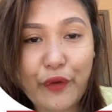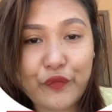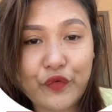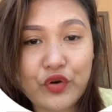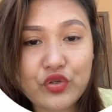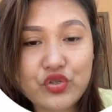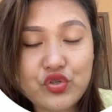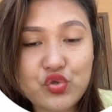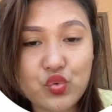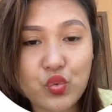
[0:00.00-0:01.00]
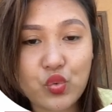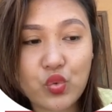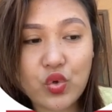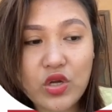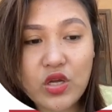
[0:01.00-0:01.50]
refers
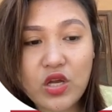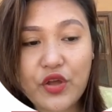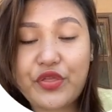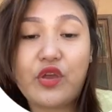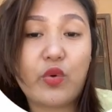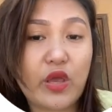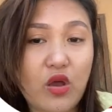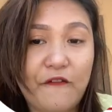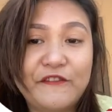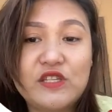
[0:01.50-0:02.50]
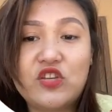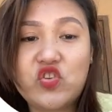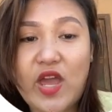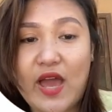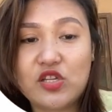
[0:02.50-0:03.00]
to a theory of
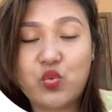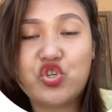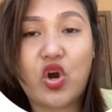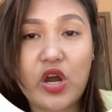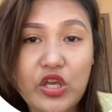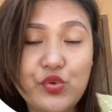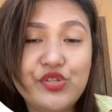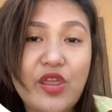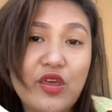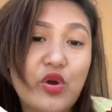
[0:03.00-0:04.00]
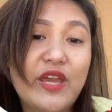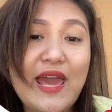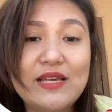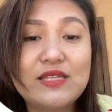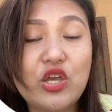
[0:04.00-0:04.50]
CJS which argues that the
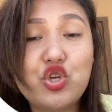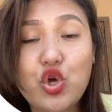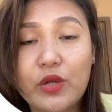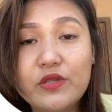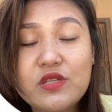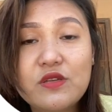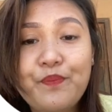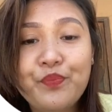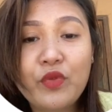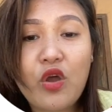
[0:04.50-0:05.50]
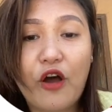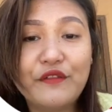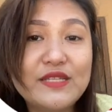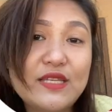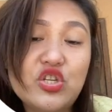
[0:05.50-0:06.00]
organizations of
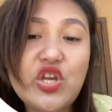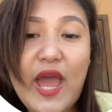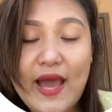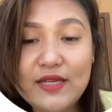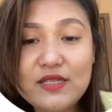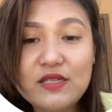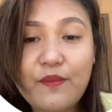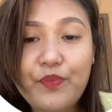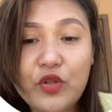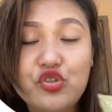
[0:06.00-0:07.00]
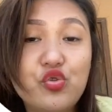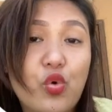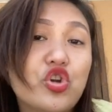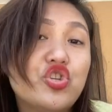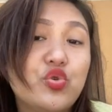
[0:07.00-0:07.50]
the CJS do
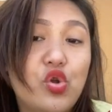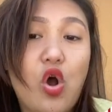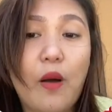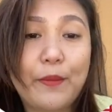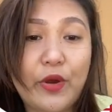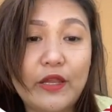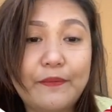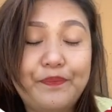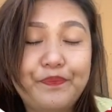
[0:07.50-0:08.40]
or should cooperate.